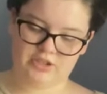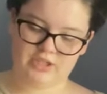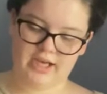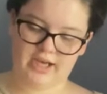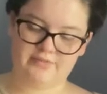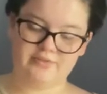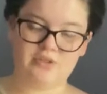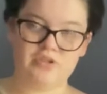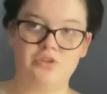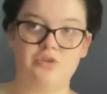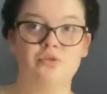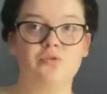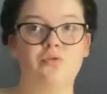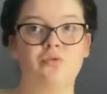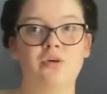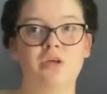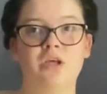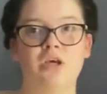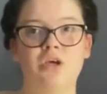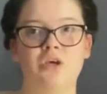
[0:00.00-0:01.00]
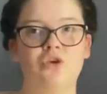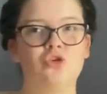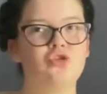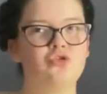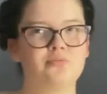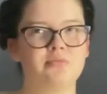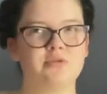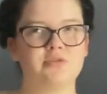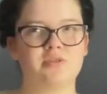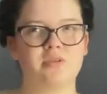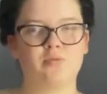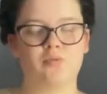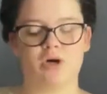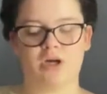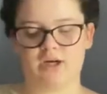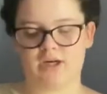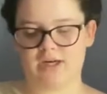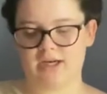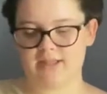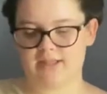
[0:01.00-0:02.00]
have to use mostly
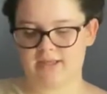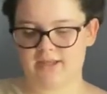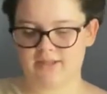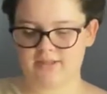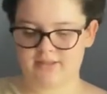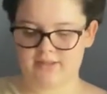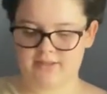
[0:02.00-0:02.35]
water, I think.